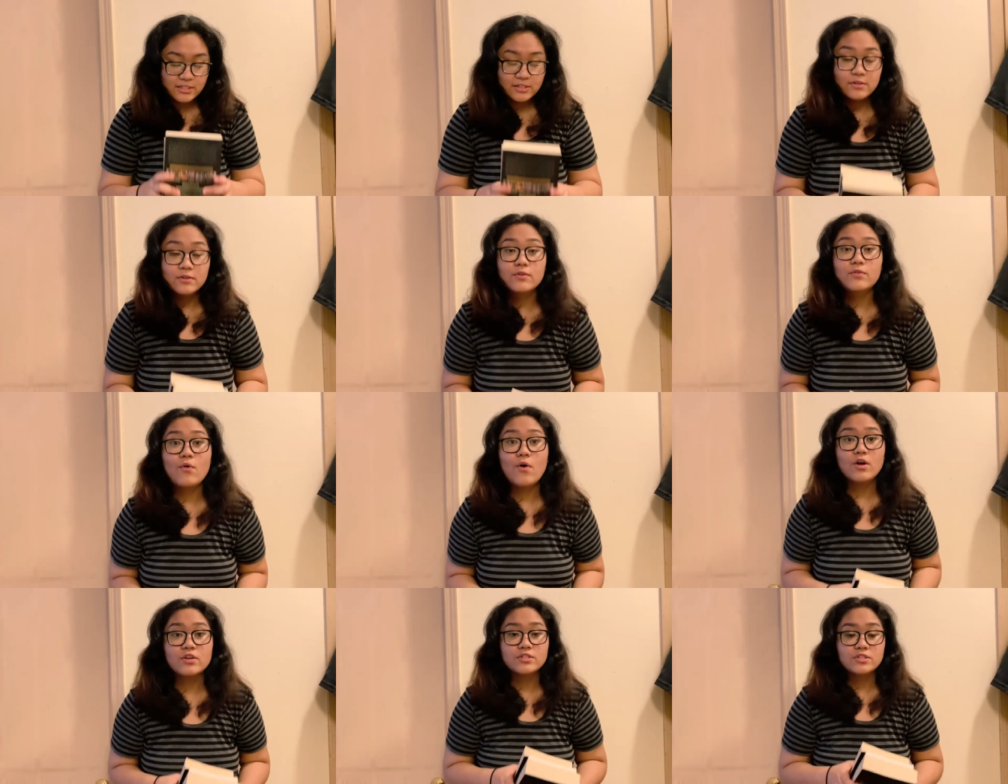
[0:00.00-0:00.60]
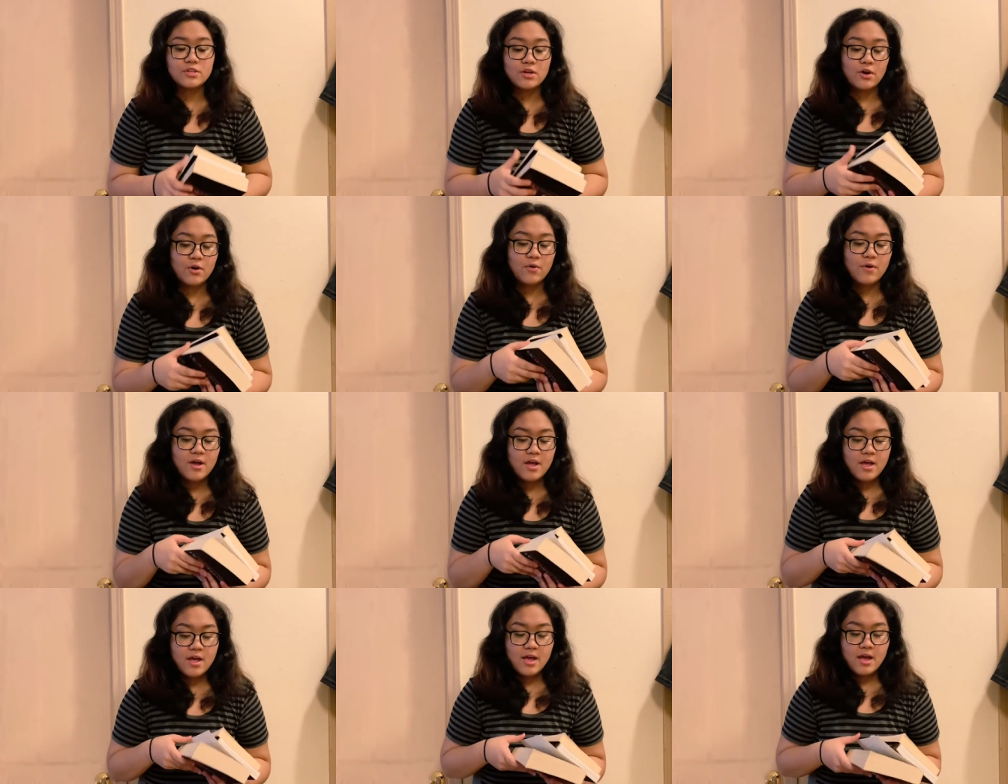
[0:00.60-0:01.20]
to
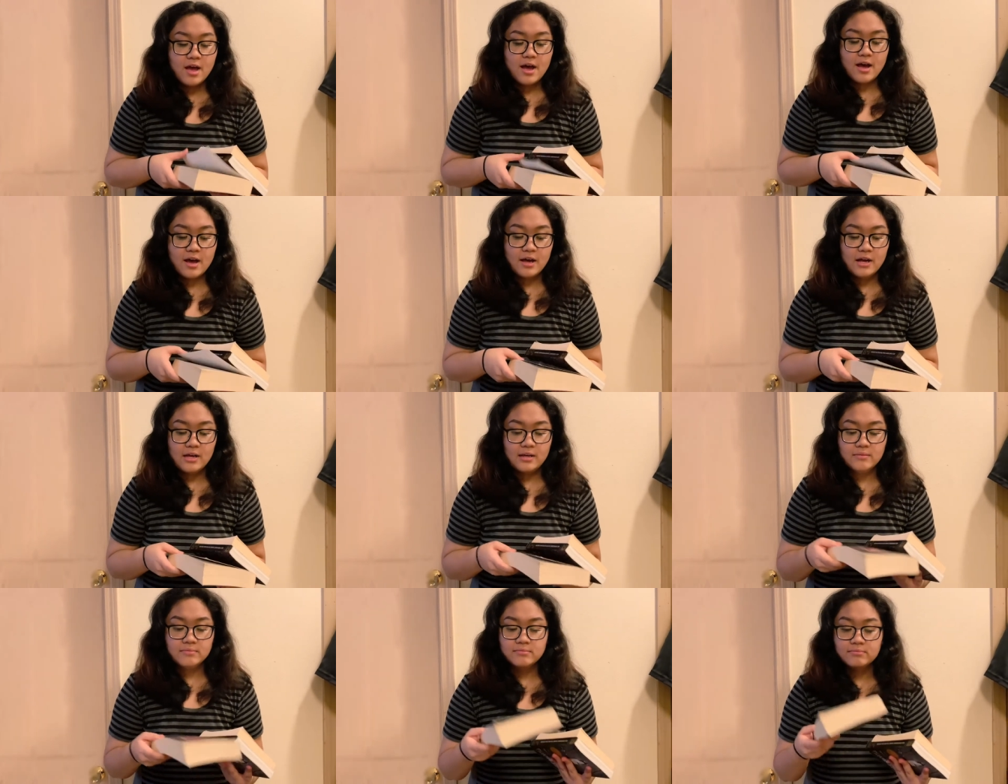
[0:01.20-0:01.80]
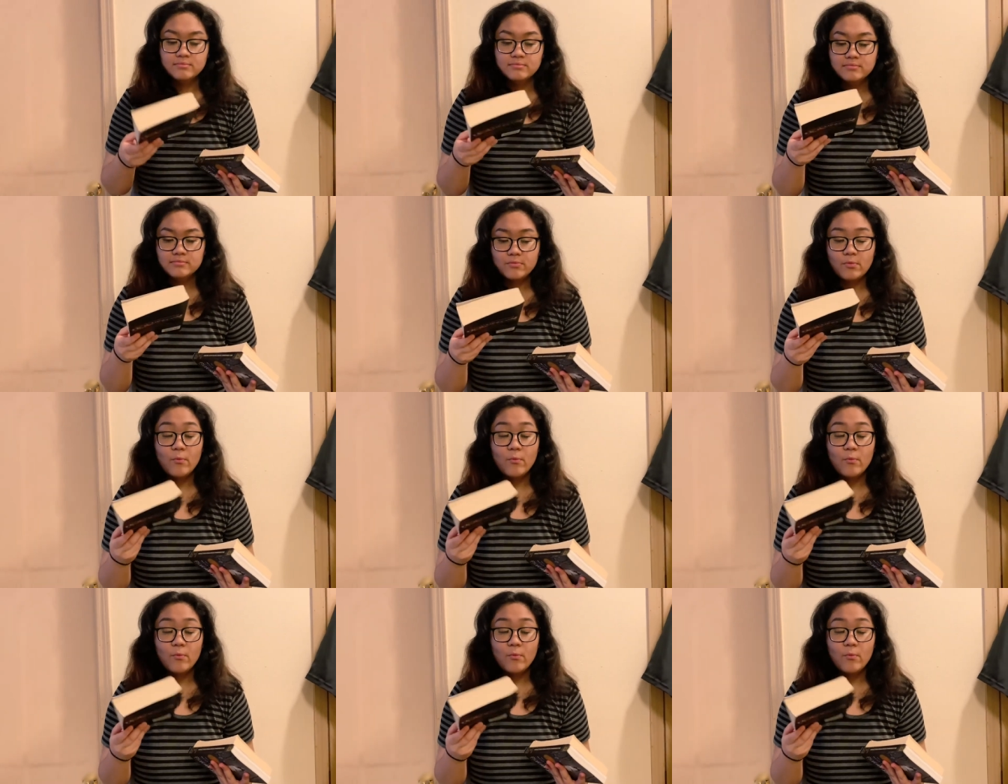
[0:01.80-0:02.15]
also um,